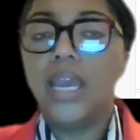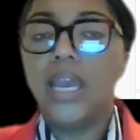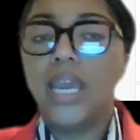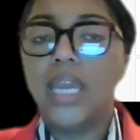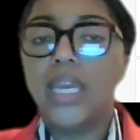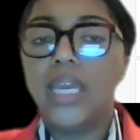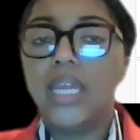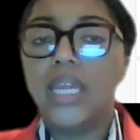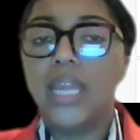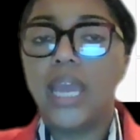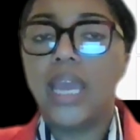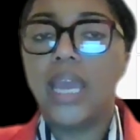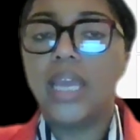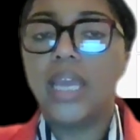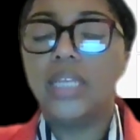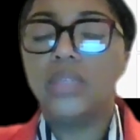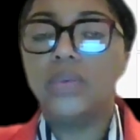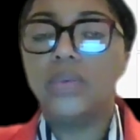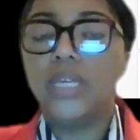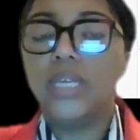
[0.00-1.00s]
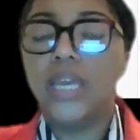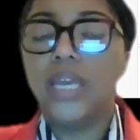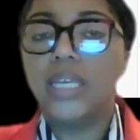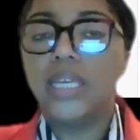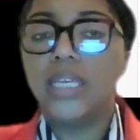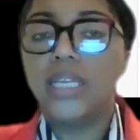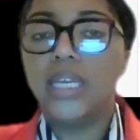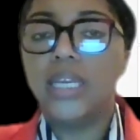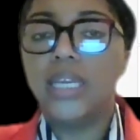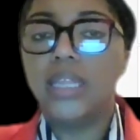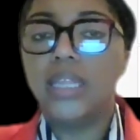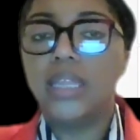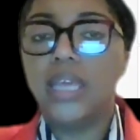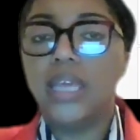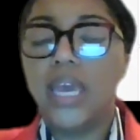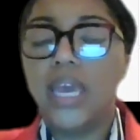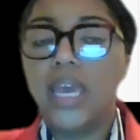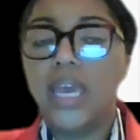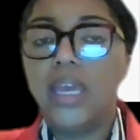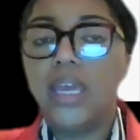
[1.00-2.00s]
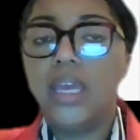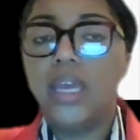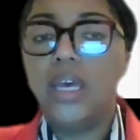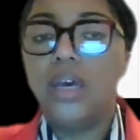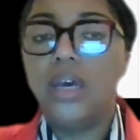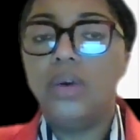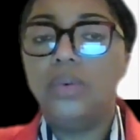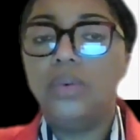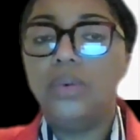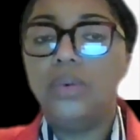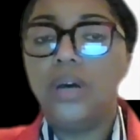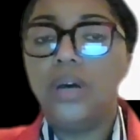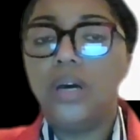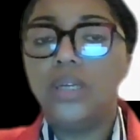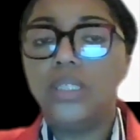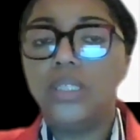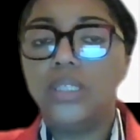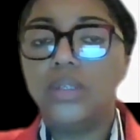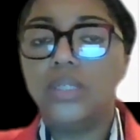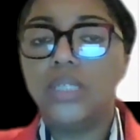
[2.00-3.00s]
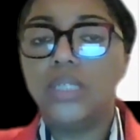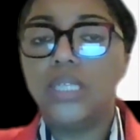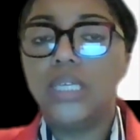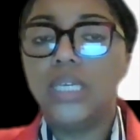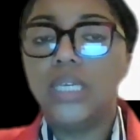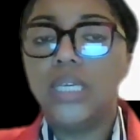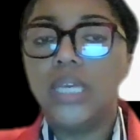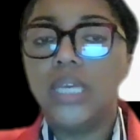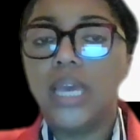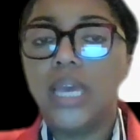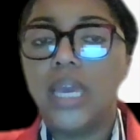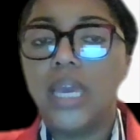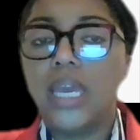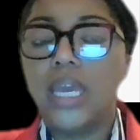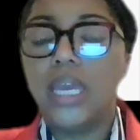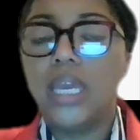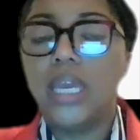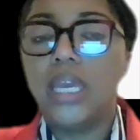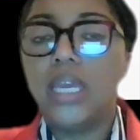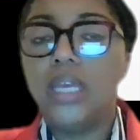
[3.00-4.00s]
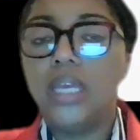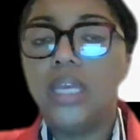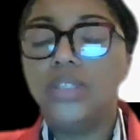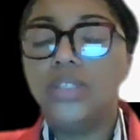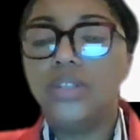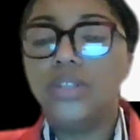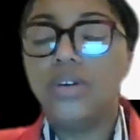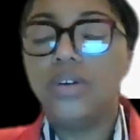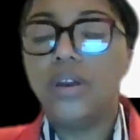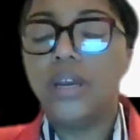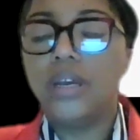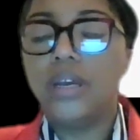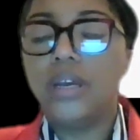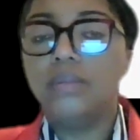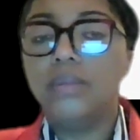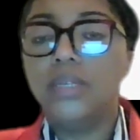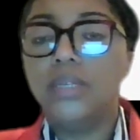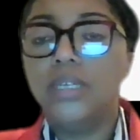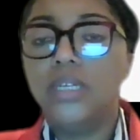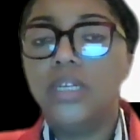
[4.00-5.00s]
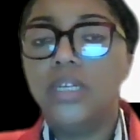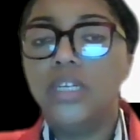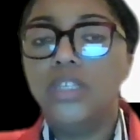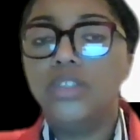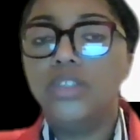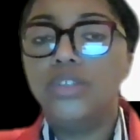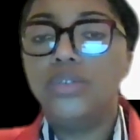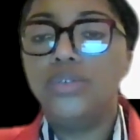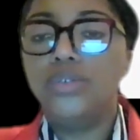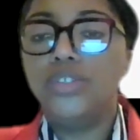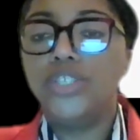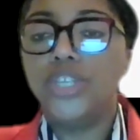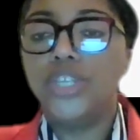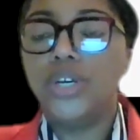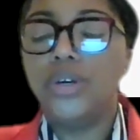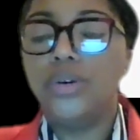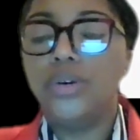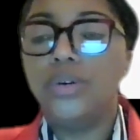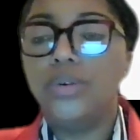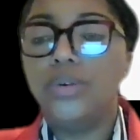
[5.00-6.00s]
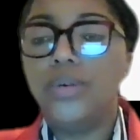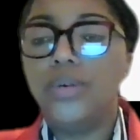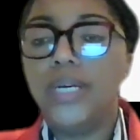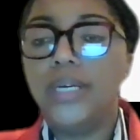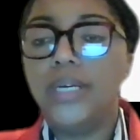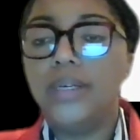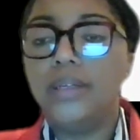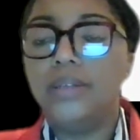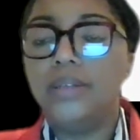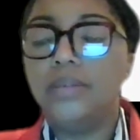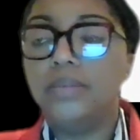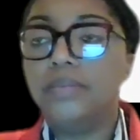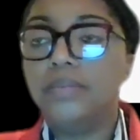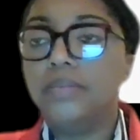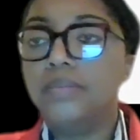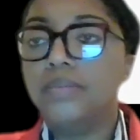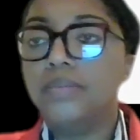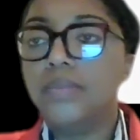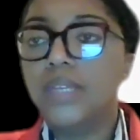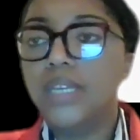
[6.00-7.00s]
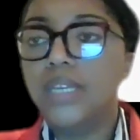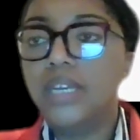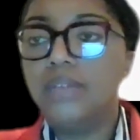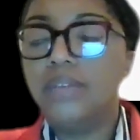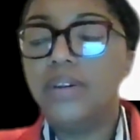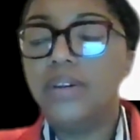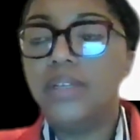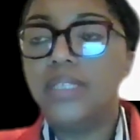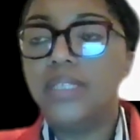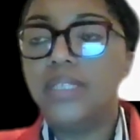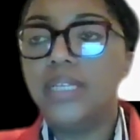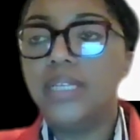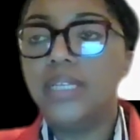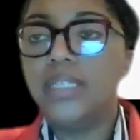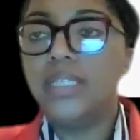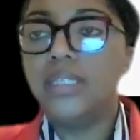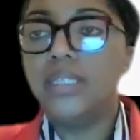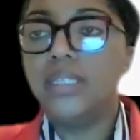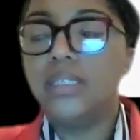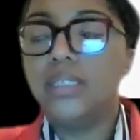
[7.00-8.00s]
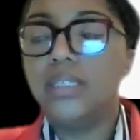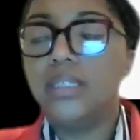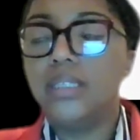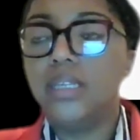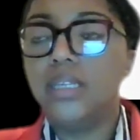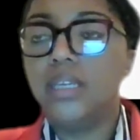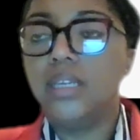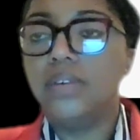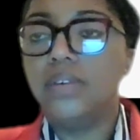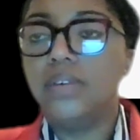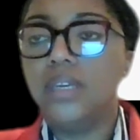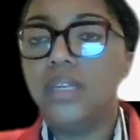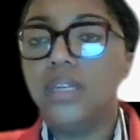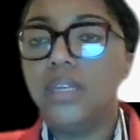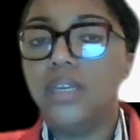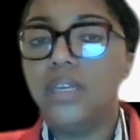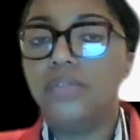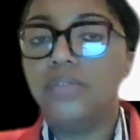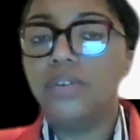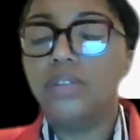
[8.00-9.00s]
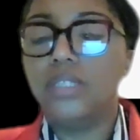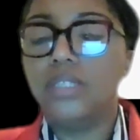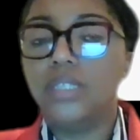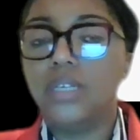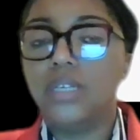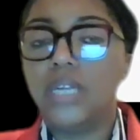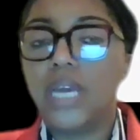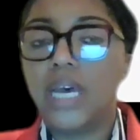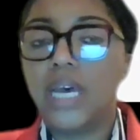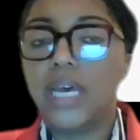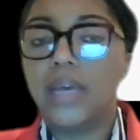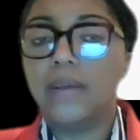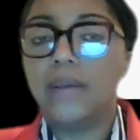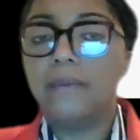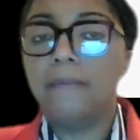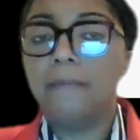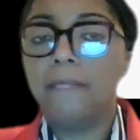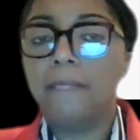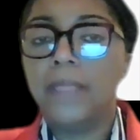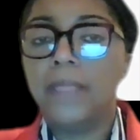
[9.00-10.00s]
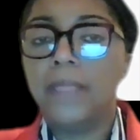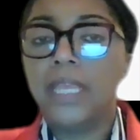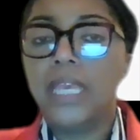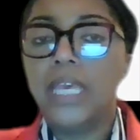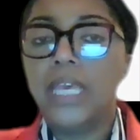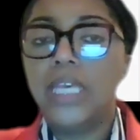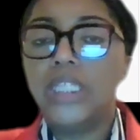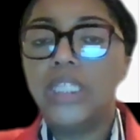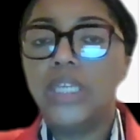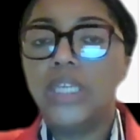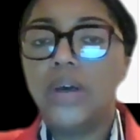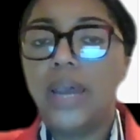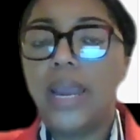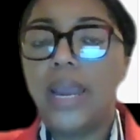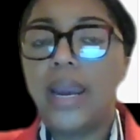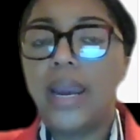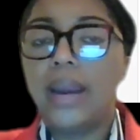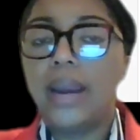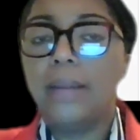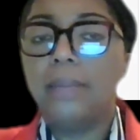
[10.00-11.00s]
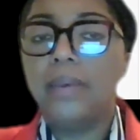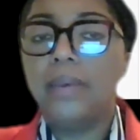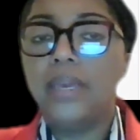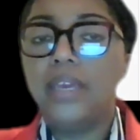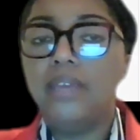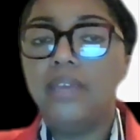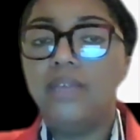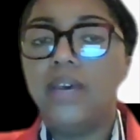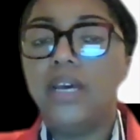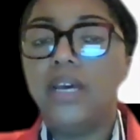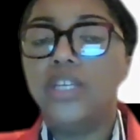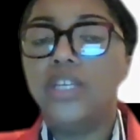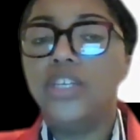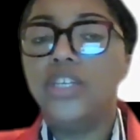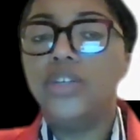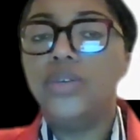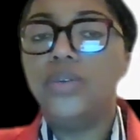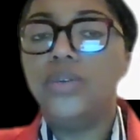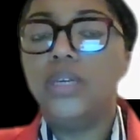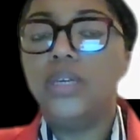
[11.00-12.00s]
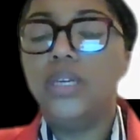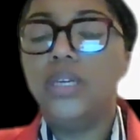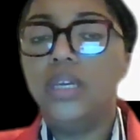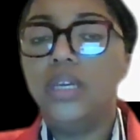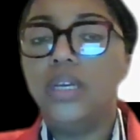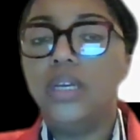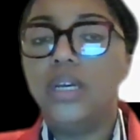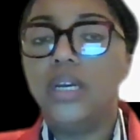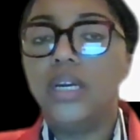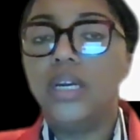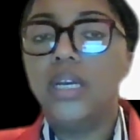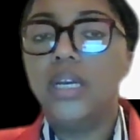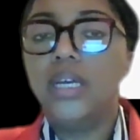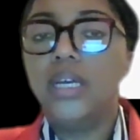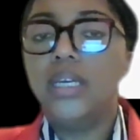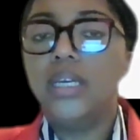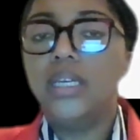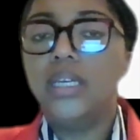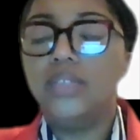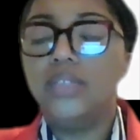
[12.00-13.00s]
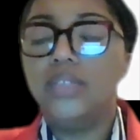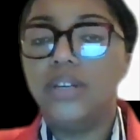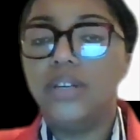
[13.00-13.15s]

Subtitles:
And as we calculate that, we'll also see a histogram to show if there's any significant difference or not. So our p-value here is